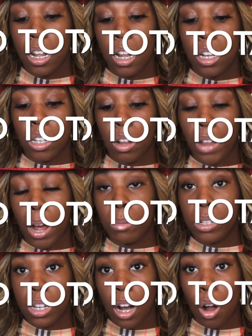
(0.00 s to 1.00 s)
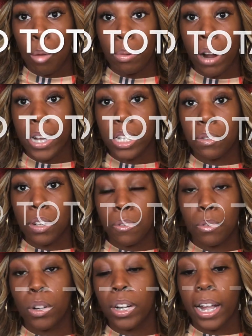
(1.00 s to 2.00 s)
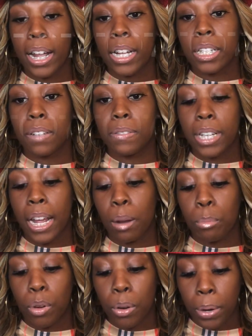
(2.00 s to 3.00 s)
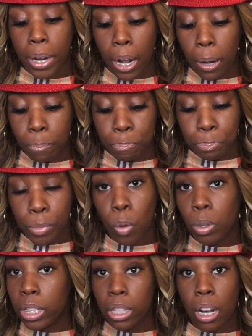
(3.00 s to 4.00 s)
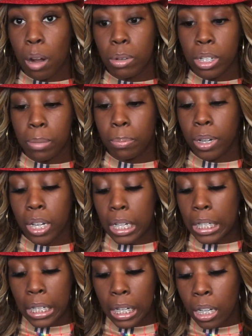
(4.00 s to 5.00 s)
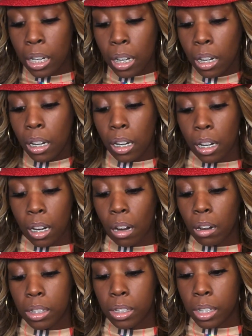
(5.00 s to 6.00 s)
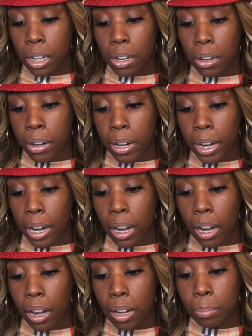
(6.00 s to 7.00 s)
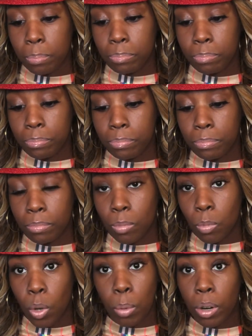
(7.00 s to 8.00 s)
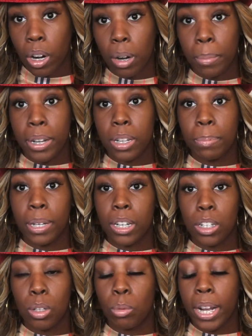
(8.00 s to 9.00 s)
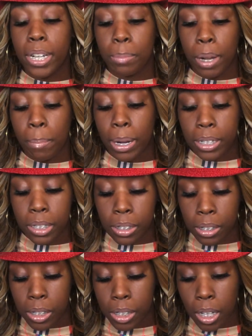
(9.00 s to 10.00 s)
So that was the whole price for the 4 days of staying in Puerto Rico, which I thought was pretty good, considering we were going to be splitting in 2 ways, me and my sister.